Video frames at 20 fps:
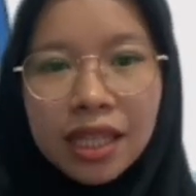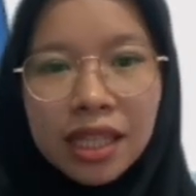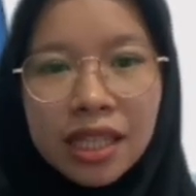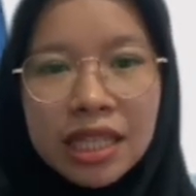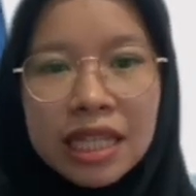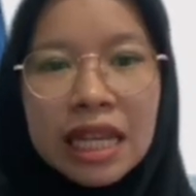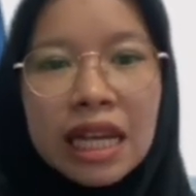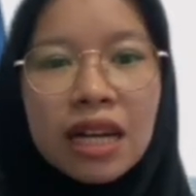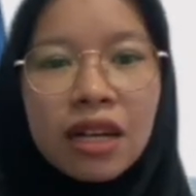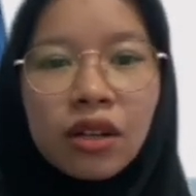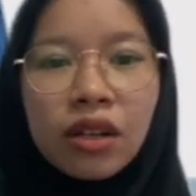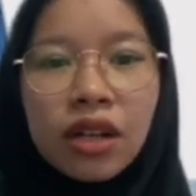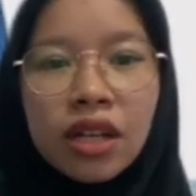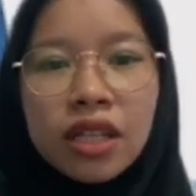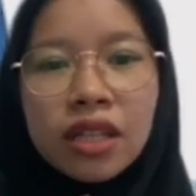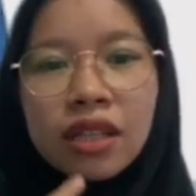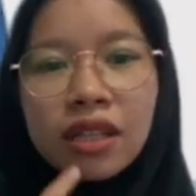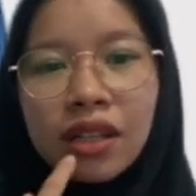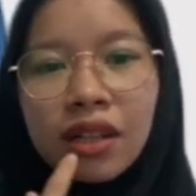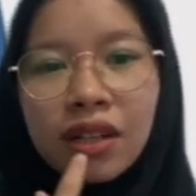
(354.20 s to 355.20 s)
tongue
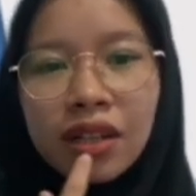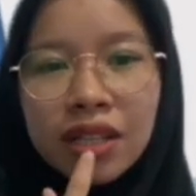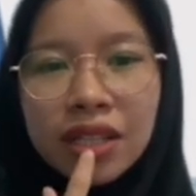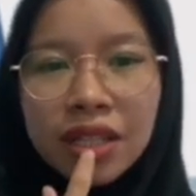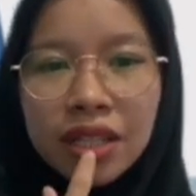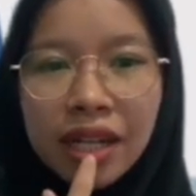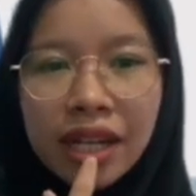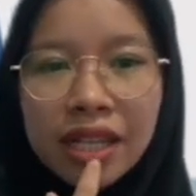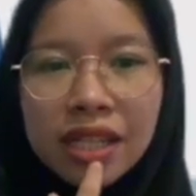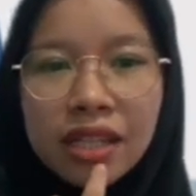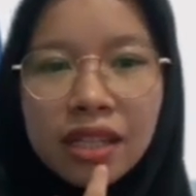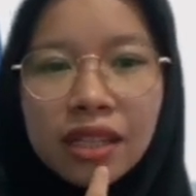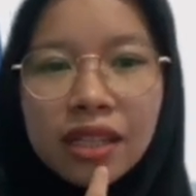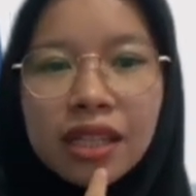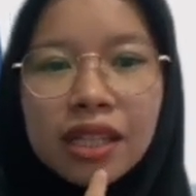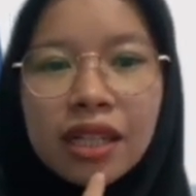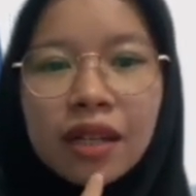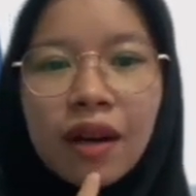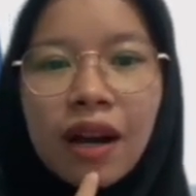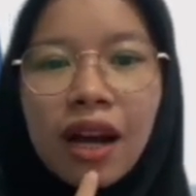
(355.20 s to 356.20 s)
contracting their
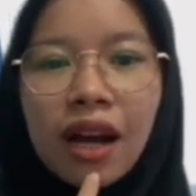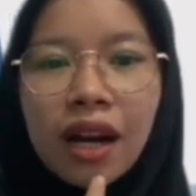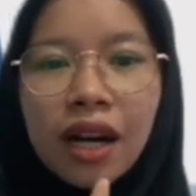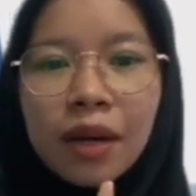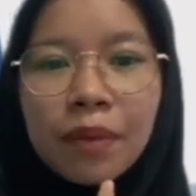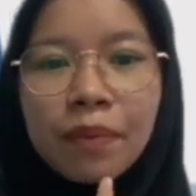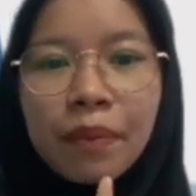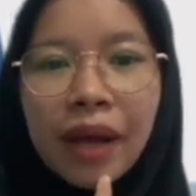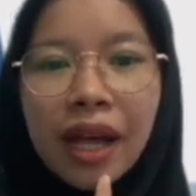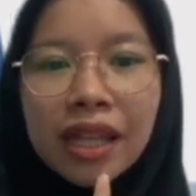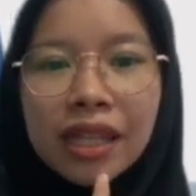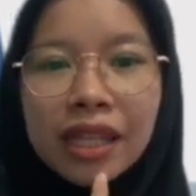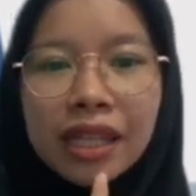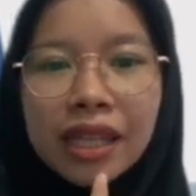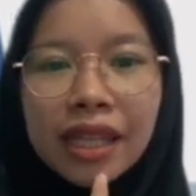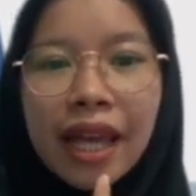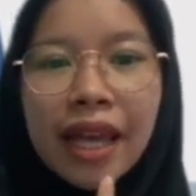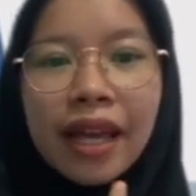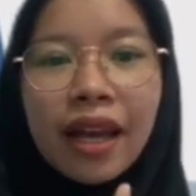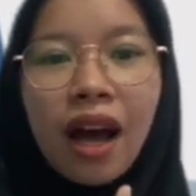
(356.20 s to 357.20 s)
hard palate like
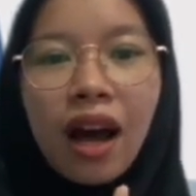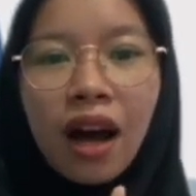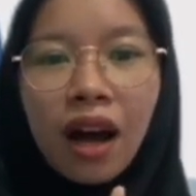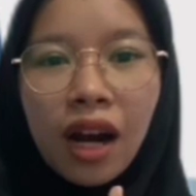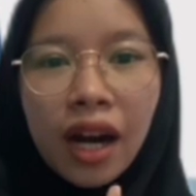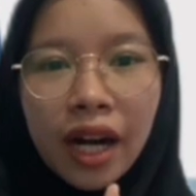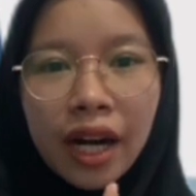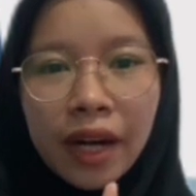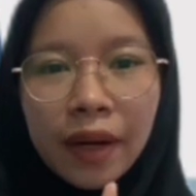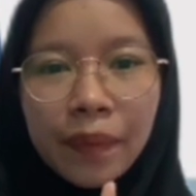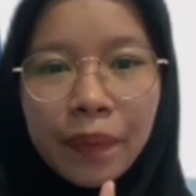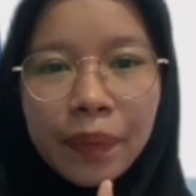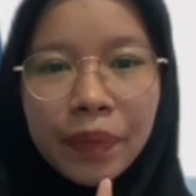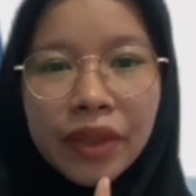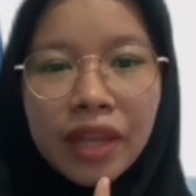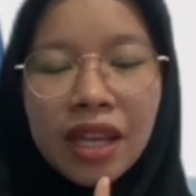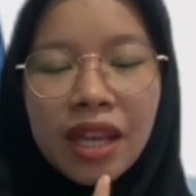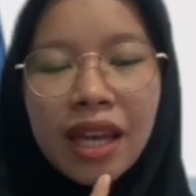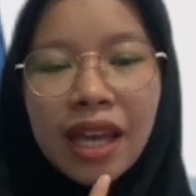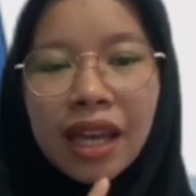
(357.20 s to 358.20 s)
R,
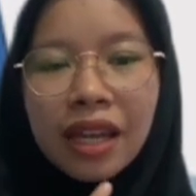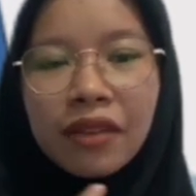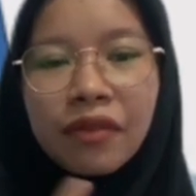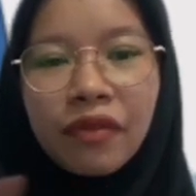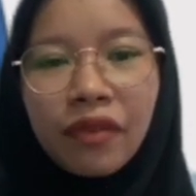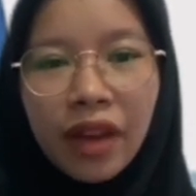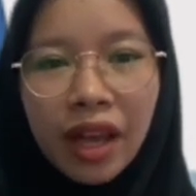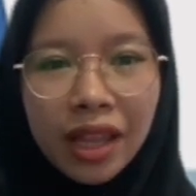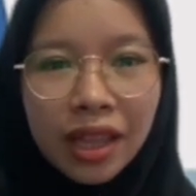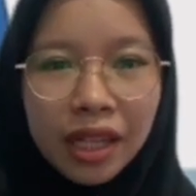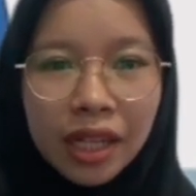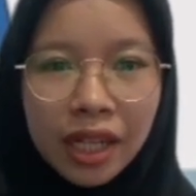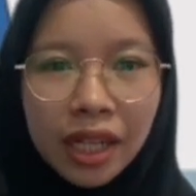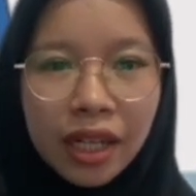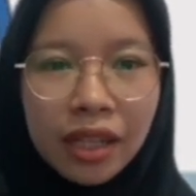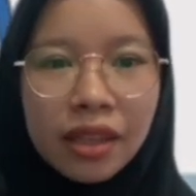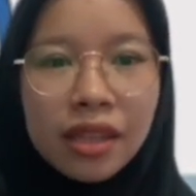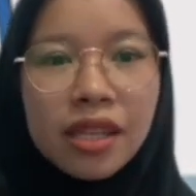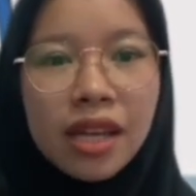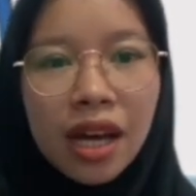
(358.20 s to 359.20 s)
and velar
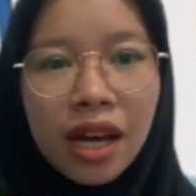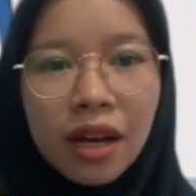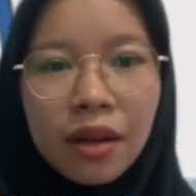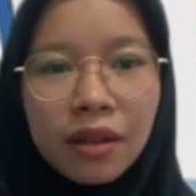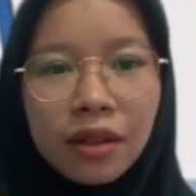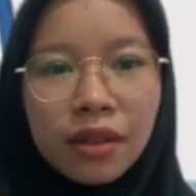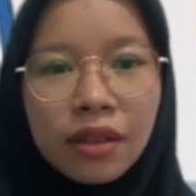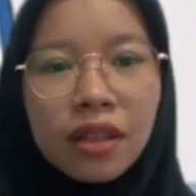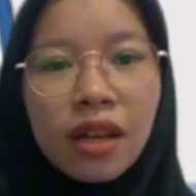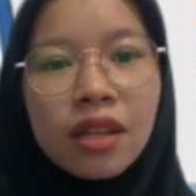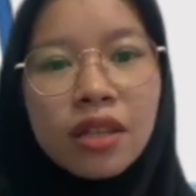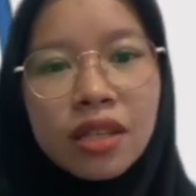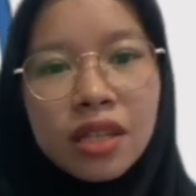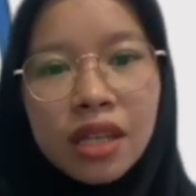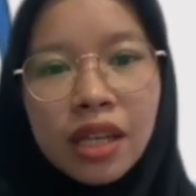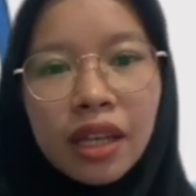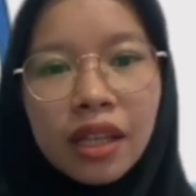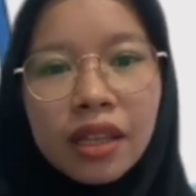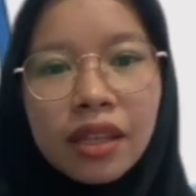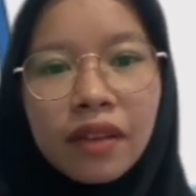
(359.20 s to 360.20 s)
tongue touching
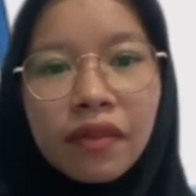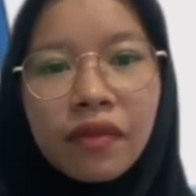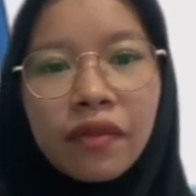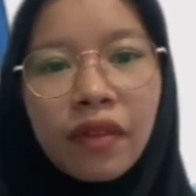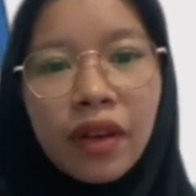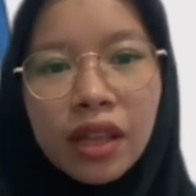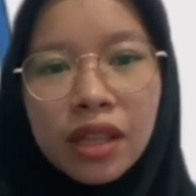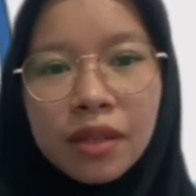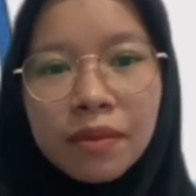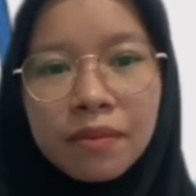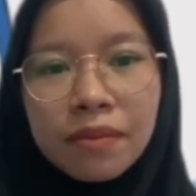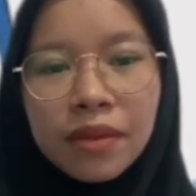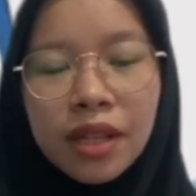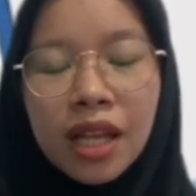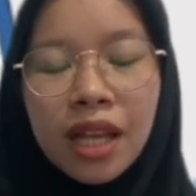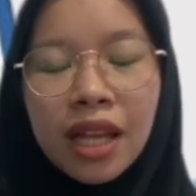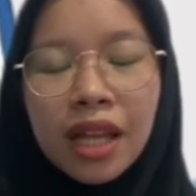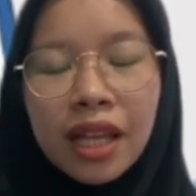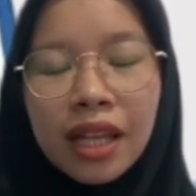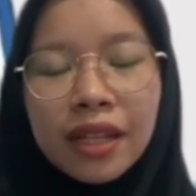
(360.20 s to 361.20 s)
the velum,
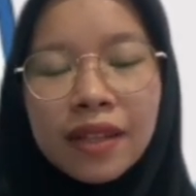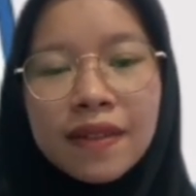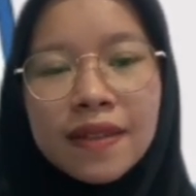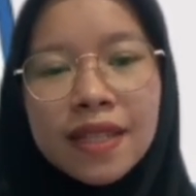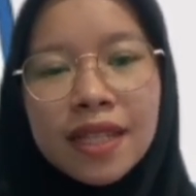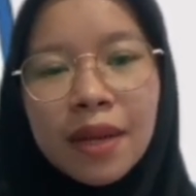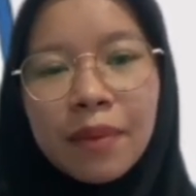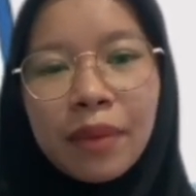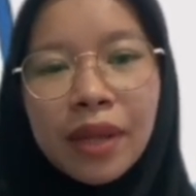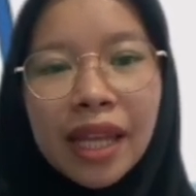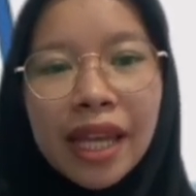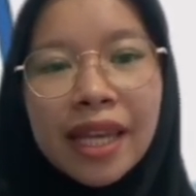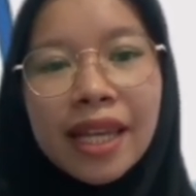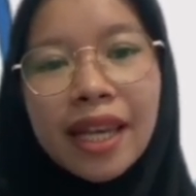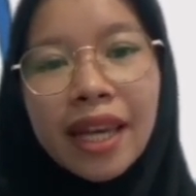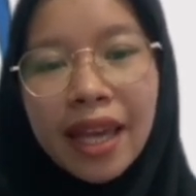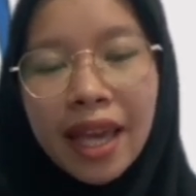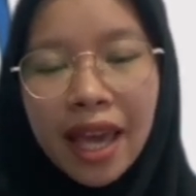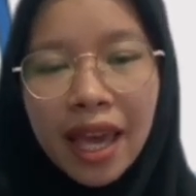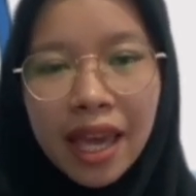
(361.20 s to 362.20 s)
example like
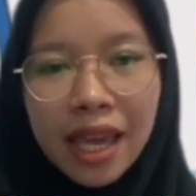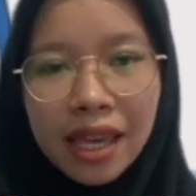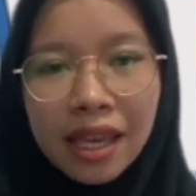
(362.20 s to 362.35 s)
K,